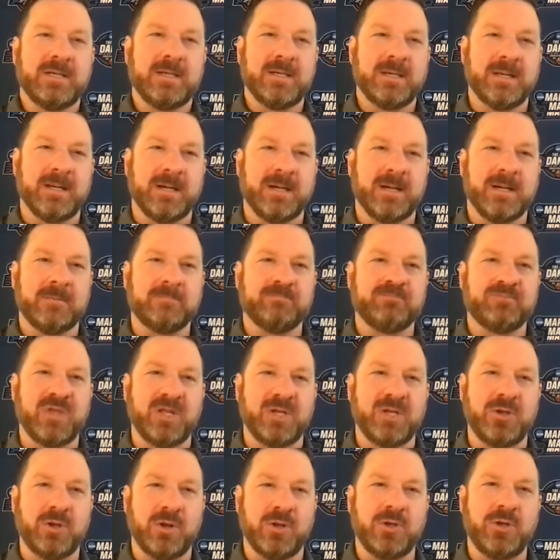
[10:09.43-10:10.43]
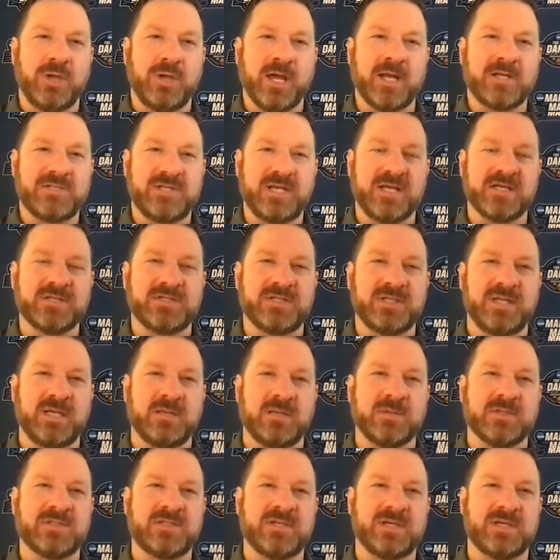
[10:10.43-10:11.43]
then, you know, you got a chance to get
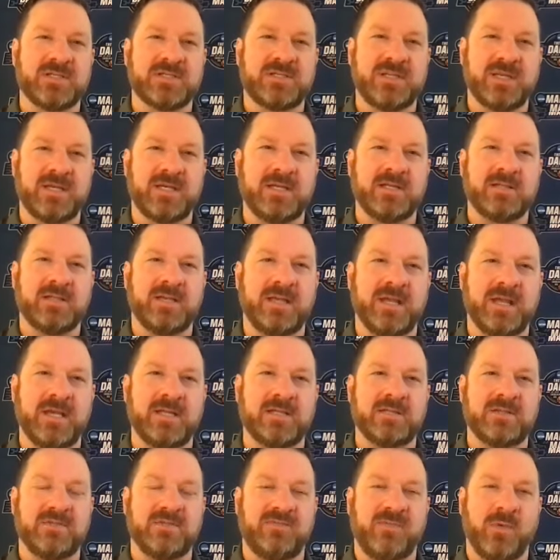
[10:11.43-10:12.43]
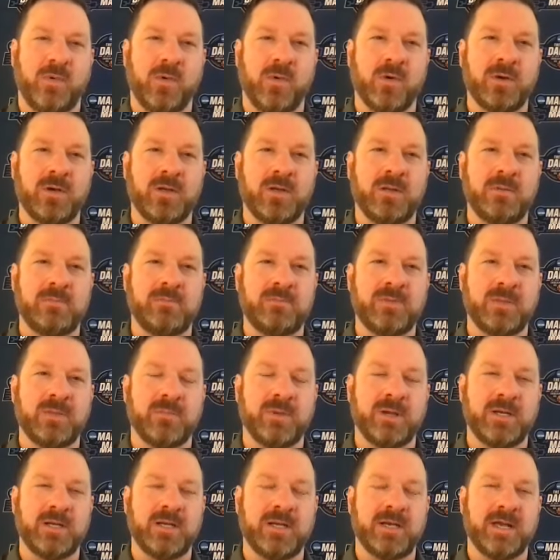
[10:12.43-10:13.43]
in the 16, the 8, the 4, and then the
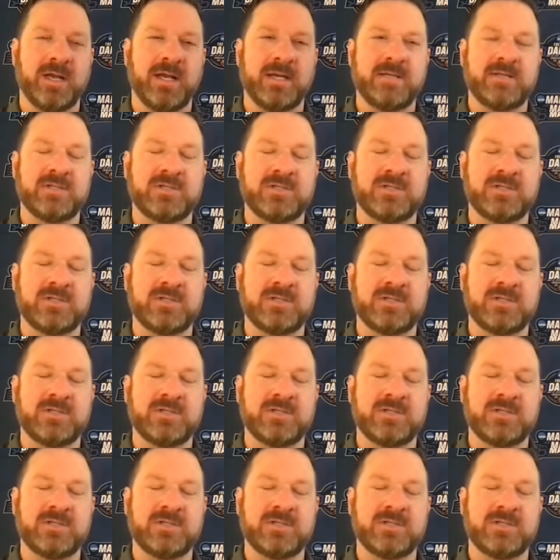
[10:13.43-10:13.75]
Monday night.